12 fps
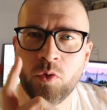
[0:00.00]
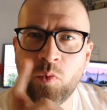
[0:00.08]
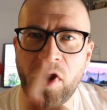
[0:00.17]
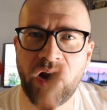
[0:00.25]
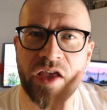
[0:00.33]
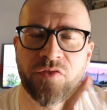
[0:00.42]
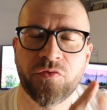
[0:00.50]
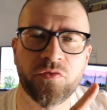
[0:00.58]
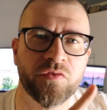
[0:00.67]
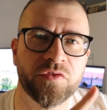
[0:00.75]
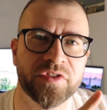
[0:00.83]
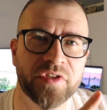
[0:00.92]
where I
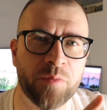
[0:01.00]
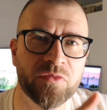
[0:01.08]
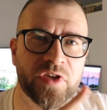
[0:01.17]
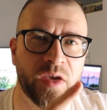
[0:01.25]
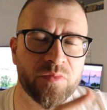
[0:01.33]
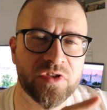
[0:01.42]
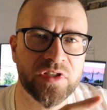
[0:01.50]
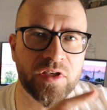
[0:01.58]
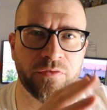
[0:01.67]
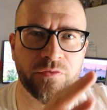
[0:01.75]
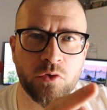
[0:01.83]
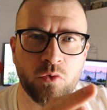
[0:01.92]
sometimes
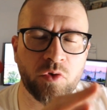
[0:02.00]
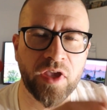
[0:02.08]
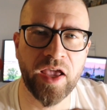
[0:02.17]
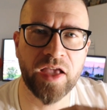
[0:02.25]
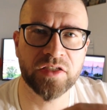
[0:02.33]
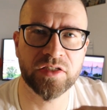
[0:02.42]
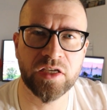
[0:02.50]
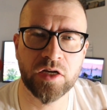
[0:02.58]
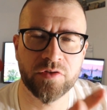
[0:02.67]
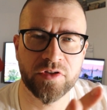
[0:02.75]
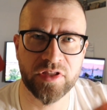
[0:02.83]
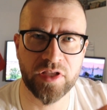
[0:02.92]
see a few cans
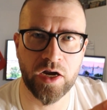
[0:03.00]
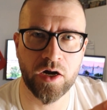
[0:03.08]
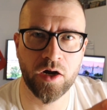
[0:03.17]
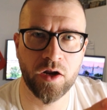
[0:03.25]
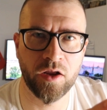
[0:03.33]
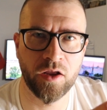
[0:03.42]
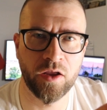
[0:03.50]
here and there,